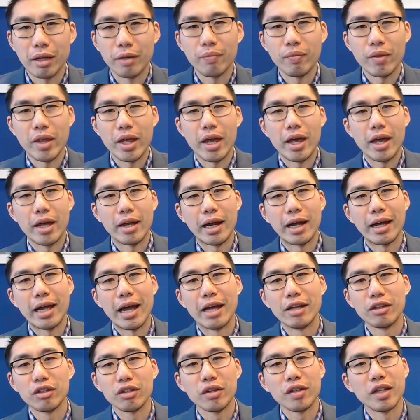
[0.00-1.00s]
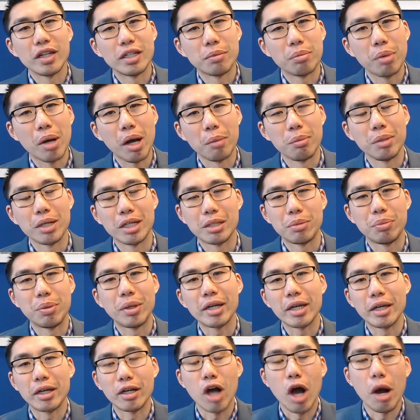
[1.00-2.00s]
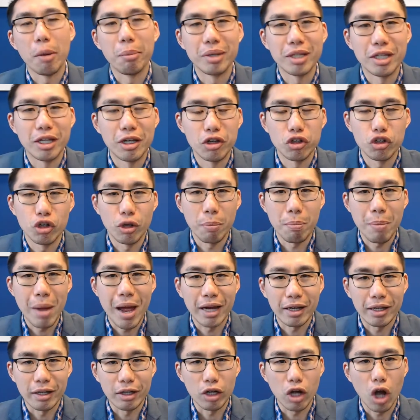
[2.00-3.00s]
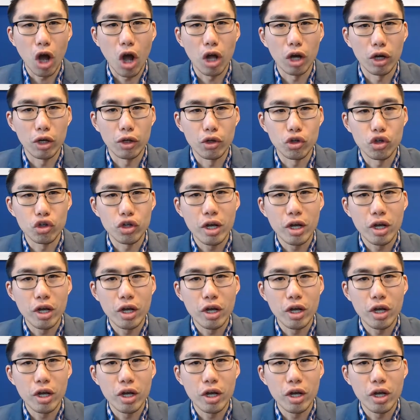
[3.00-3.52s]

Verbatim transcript: and I entered this public speaking competition back in college.